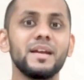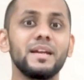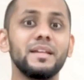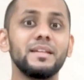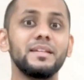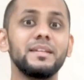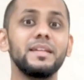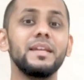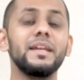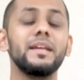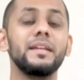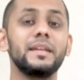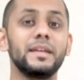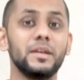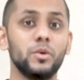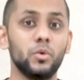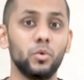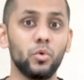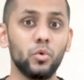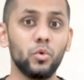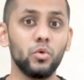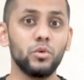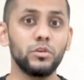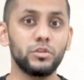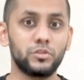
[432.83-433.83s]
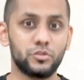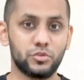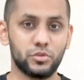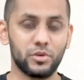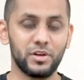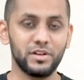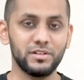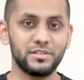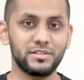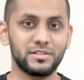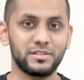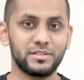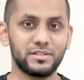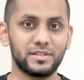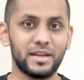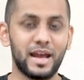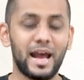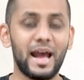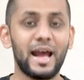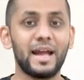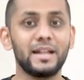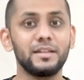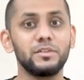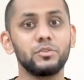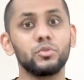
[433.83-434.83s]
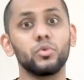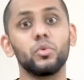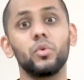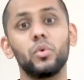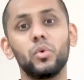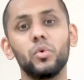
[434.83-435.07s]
nearly all trusts and